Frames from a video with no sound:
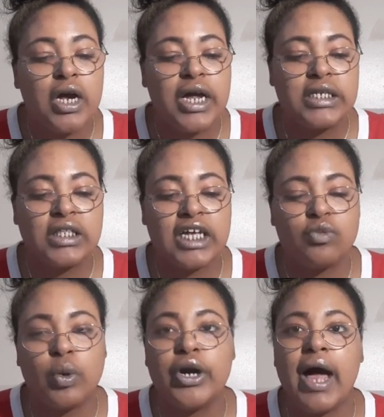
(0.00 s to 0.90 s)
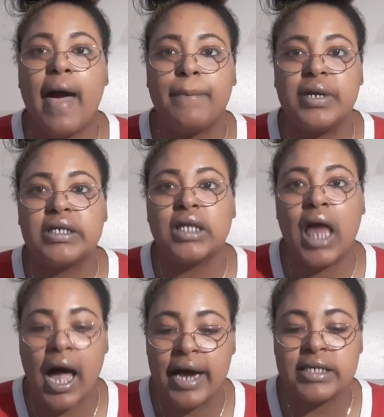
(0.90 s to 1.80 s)
It's, that's where your happiness
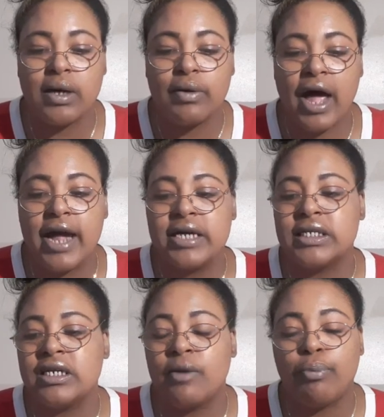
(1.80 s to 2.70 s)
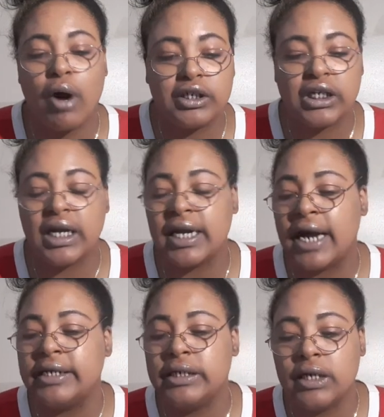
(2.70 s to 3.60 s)
lies, okay? Is in a project, an
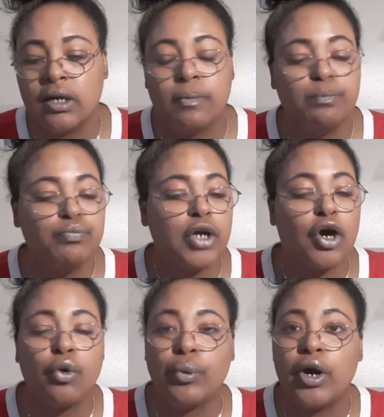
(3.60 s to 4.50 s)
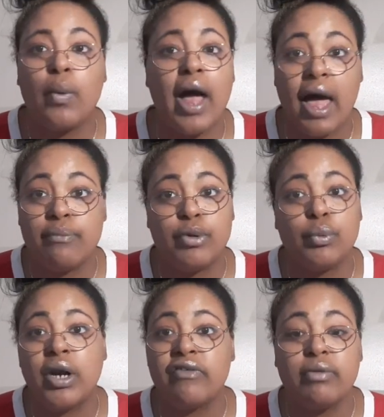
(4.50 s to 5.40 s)
idea, career, what have you.
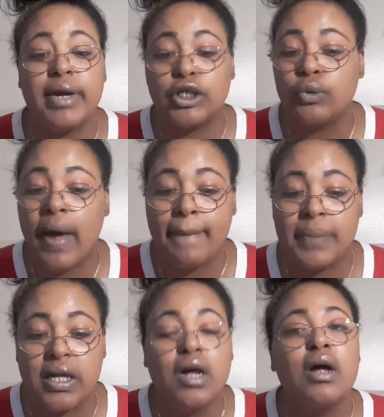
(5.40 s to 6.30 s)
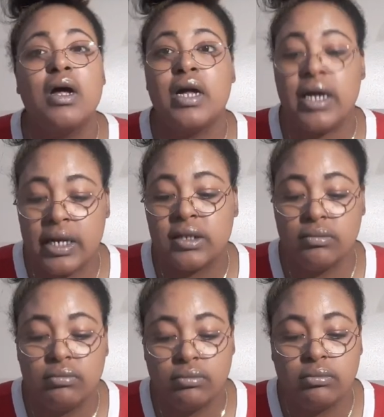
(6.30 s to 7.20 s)
Whatever make you happy, it
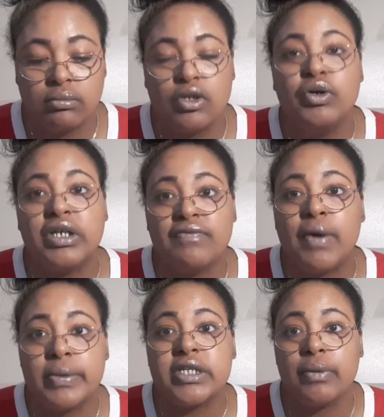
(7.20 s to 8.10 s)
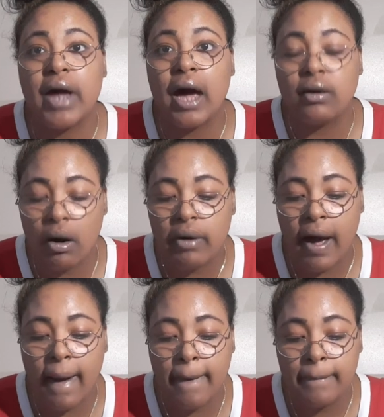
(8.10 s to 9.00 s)
you need to focus on that,
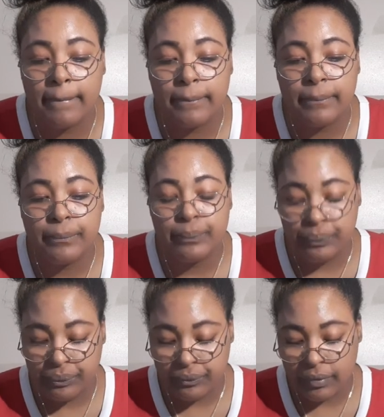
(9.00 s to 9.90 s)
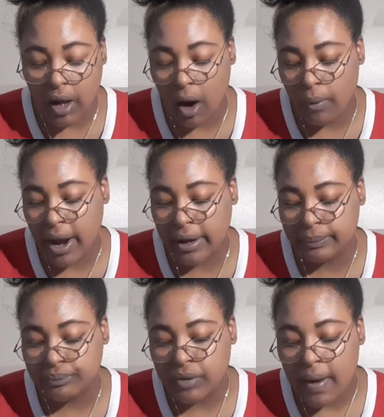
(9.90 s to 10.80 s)
okay? All right.